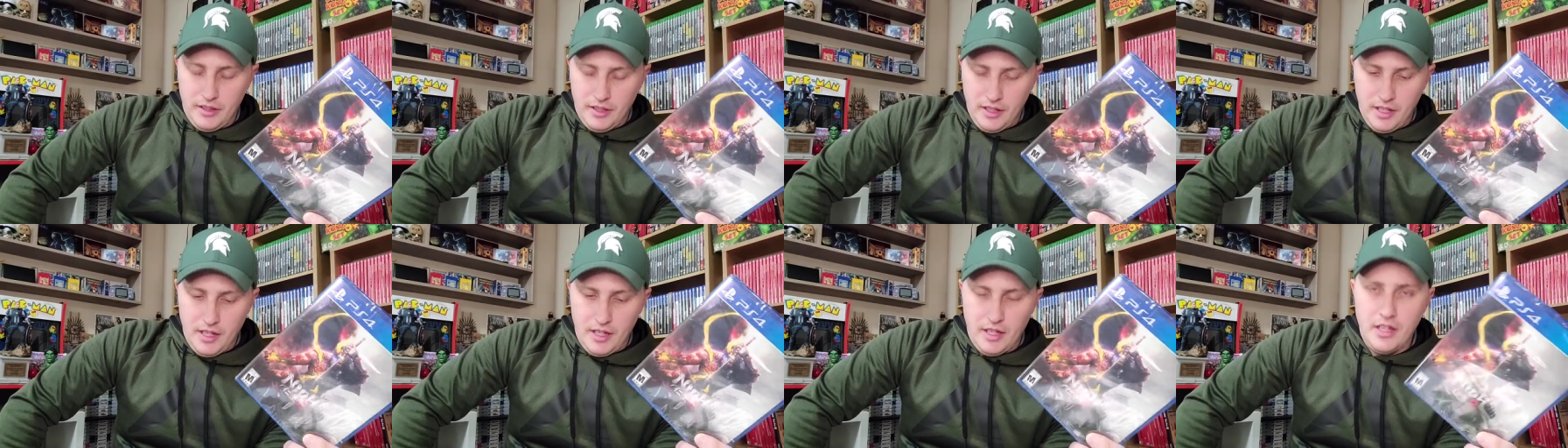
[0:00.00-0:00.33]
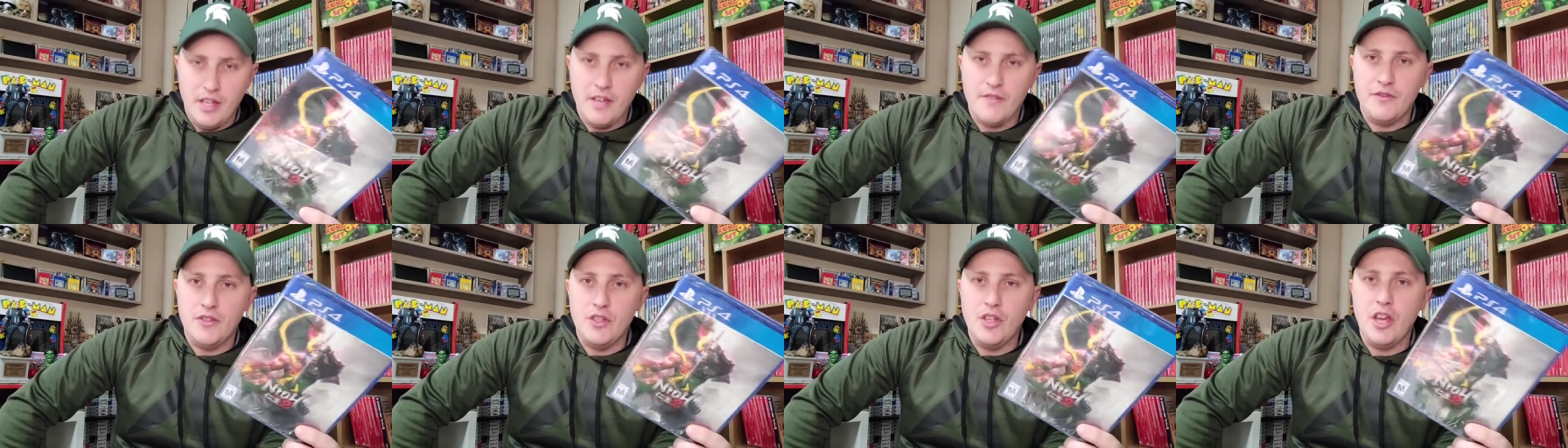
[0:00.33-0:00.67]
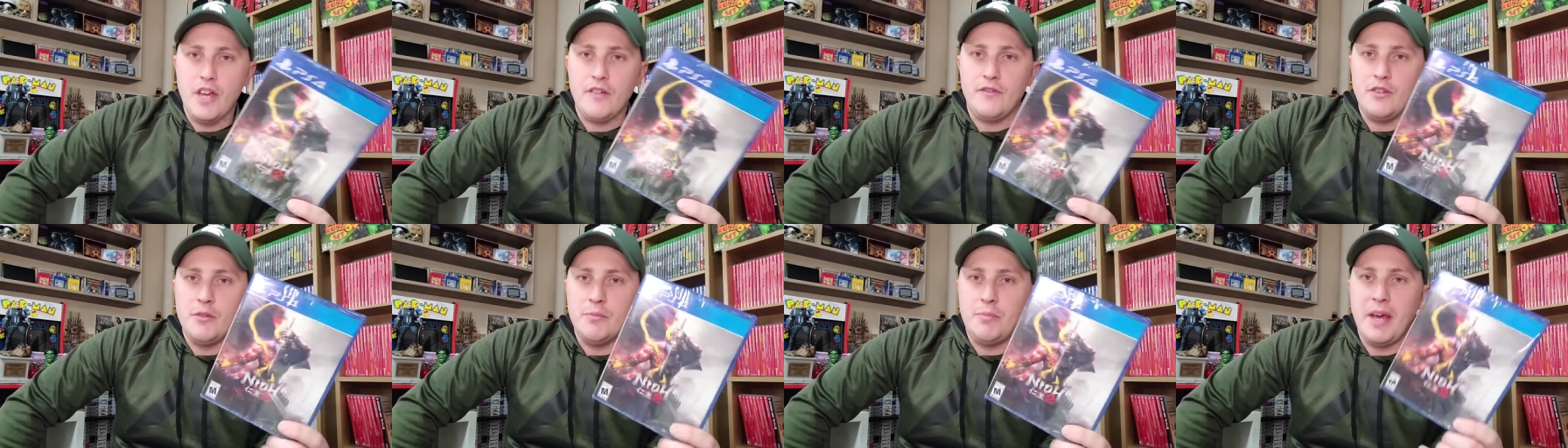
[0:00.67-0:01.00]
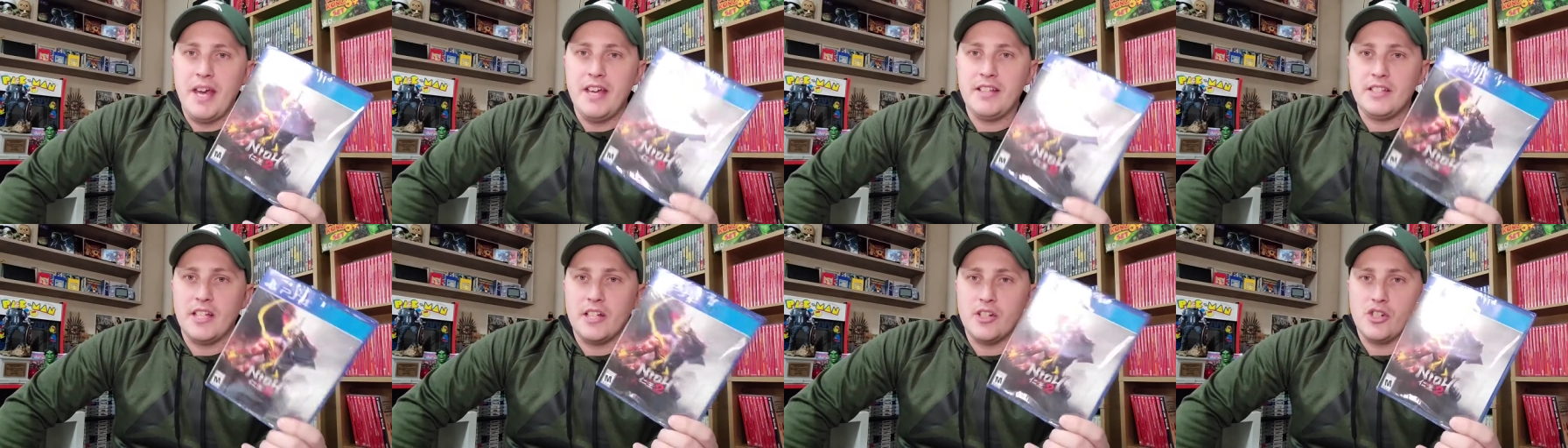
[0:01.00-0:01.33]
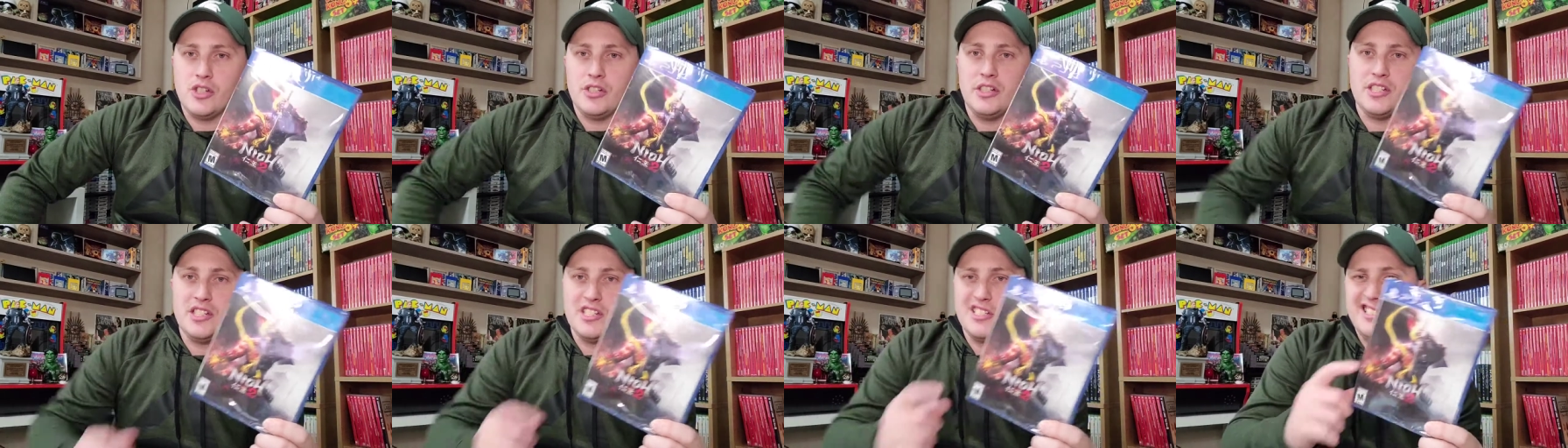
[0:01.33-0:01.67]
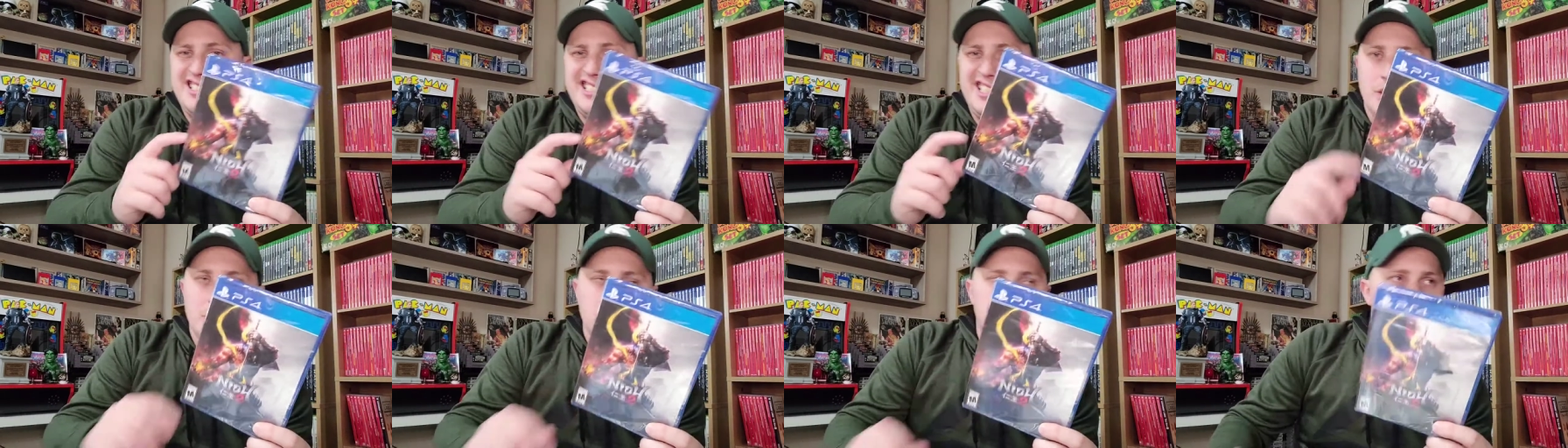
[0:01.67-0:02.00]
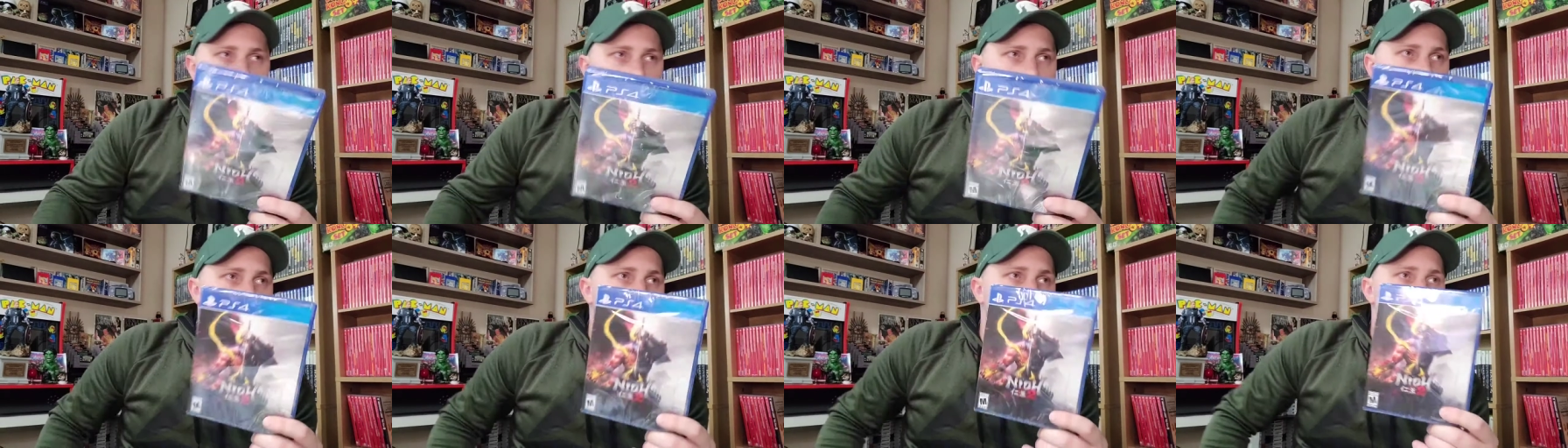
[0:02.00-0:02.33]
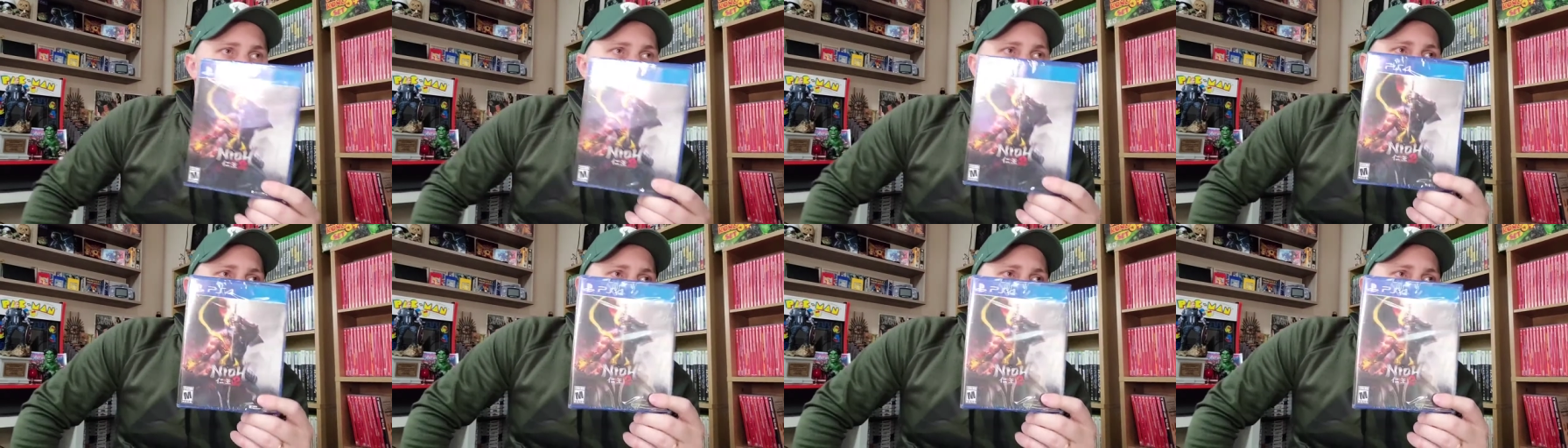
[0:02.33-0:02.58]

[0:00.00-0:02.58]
uh, if, if you pay attention, this is Nioh 2,